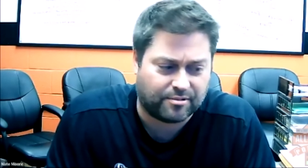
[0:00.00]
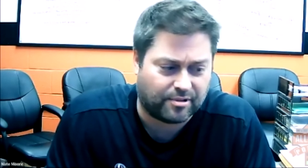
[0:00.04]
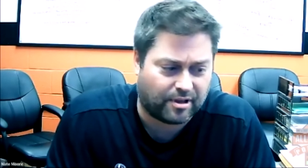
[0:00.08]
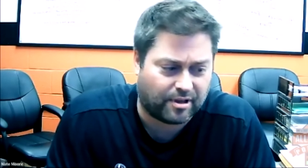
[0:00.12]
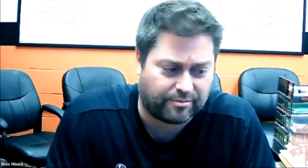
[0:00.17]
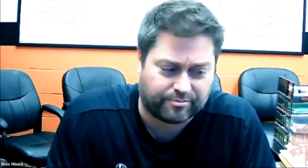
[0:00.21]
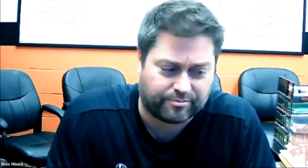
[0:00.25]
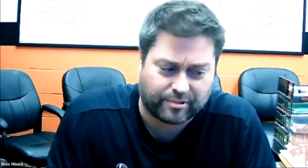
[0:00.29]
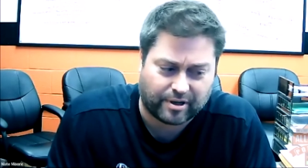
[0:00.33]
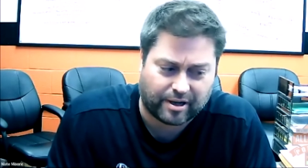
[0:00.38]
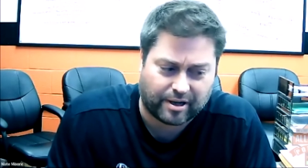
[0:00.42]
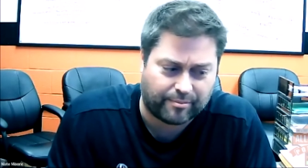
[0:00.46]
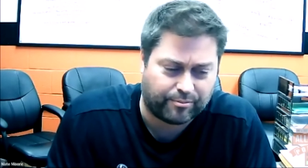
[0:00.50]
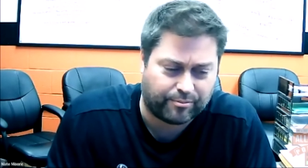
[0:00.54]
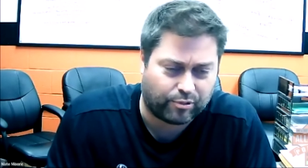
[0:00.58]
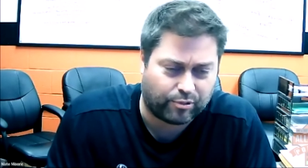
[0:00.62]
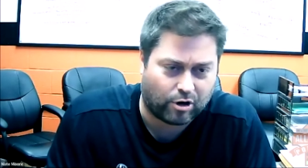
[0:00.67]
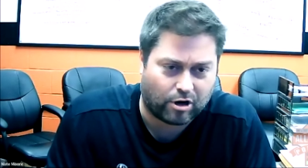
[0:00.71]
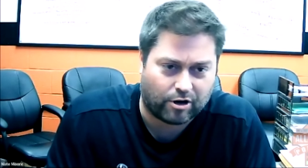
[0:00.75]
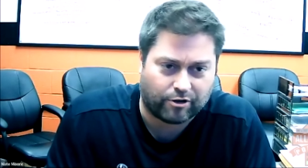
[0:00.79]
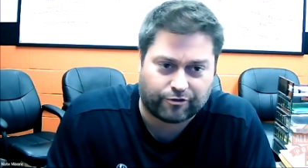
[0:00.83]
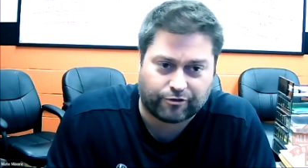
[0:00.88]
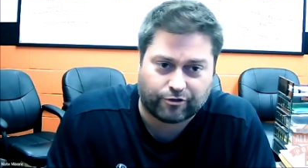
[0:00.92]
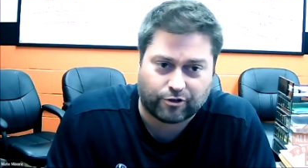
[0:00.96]
I
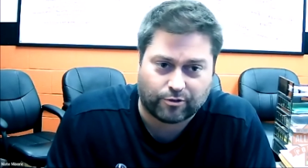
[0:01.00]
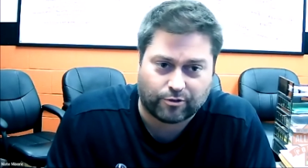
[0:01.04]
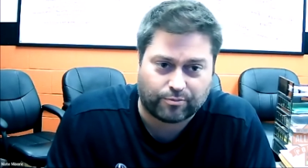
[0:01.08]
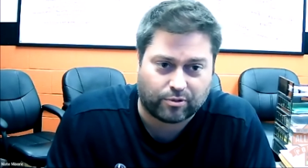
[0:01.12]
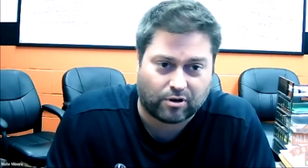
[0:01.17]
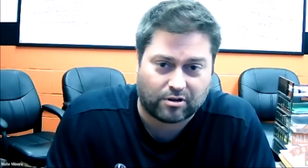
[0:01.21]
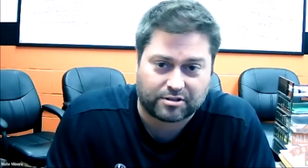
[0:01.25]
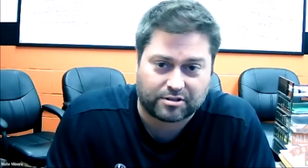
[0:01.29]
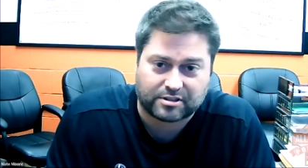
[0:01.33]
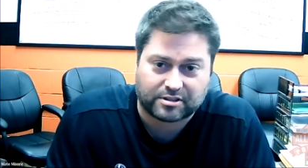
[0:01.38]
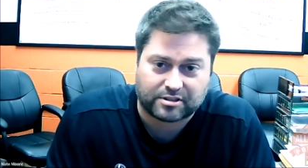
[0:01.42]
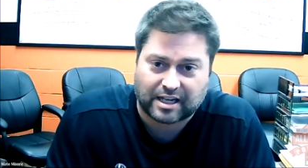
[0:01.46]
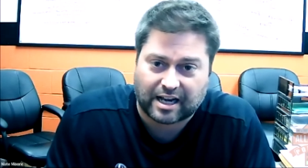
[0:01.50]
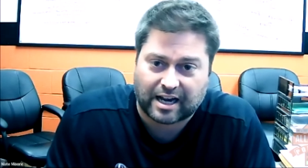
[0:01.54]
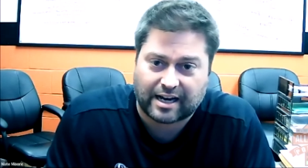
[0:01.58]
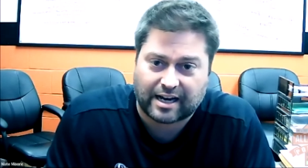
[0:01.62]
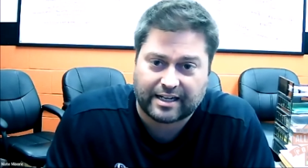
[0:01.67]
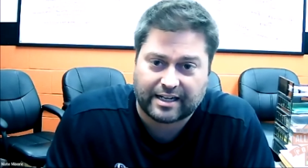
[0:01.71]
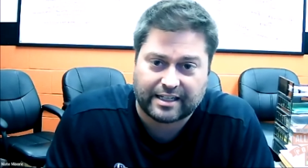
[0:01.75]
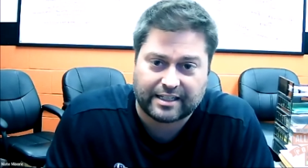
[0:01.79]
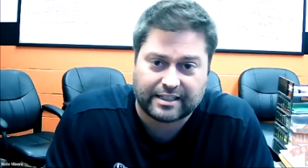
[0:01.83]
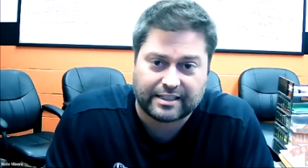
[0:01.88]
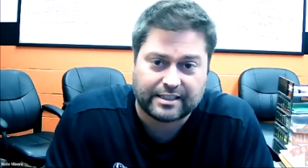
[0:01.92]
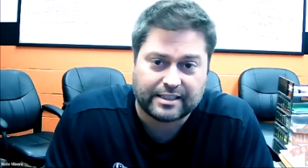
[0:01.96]
brought a football,
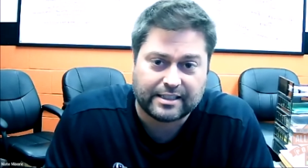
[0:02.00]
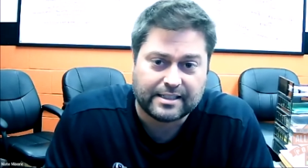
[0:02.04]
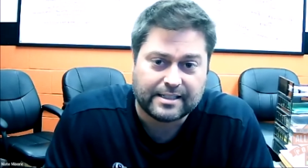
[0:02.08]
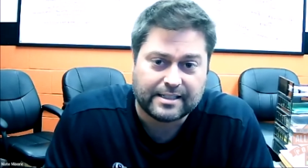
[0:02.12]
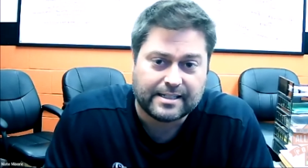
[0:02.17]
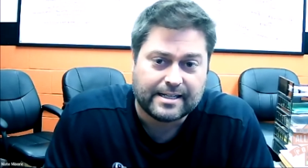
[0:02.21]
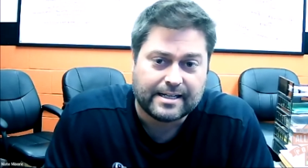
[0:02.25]
sign it,